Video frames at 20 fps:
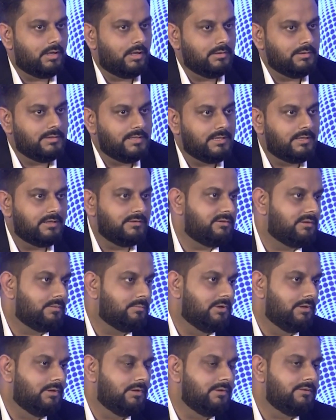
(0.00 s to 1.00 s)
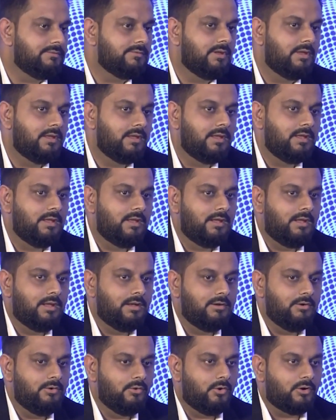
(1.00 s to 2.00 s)
the customers
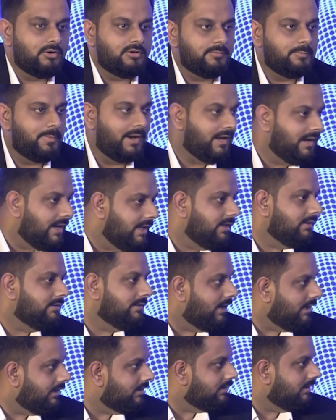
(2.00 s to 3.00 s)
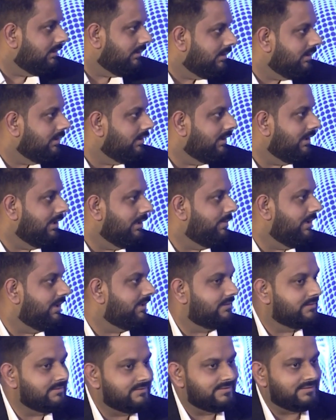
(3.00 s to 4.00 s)
not spending that
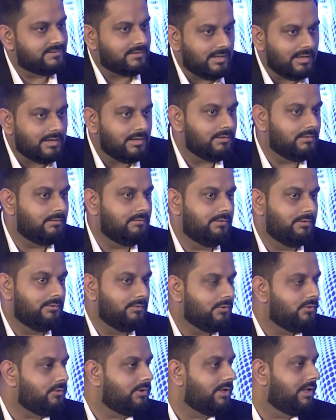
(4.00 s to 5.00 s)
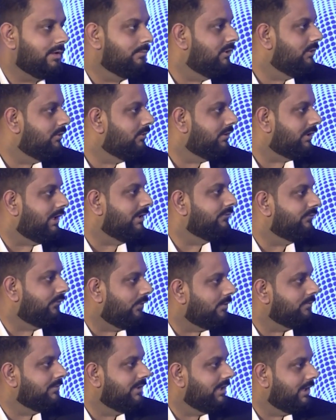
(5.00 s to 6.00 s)
capex and still, you know, able to
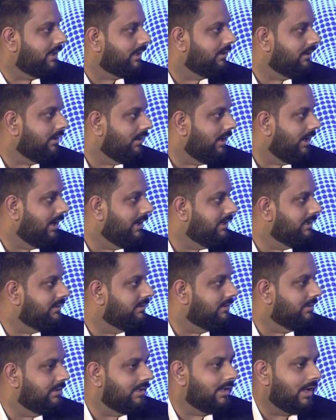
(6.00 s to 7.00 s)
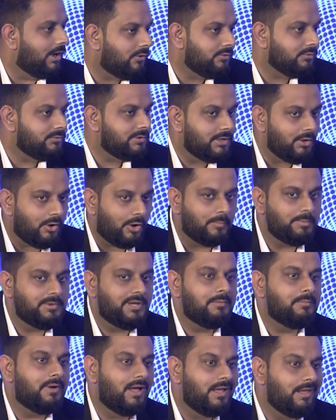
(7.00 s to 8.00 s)
transform their IT journey? How do they
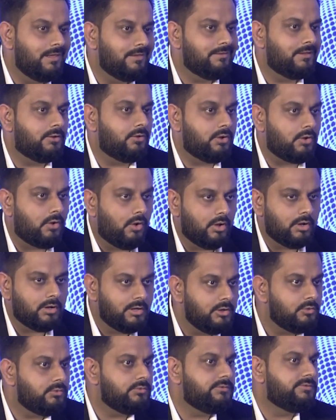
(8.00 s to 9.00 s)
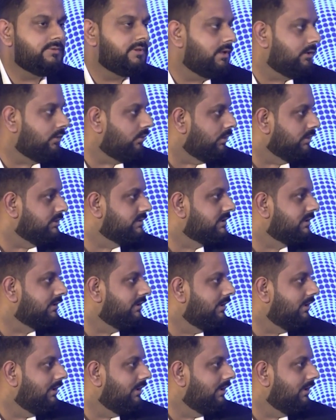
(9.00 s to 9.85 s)
optimize or reduce their cost?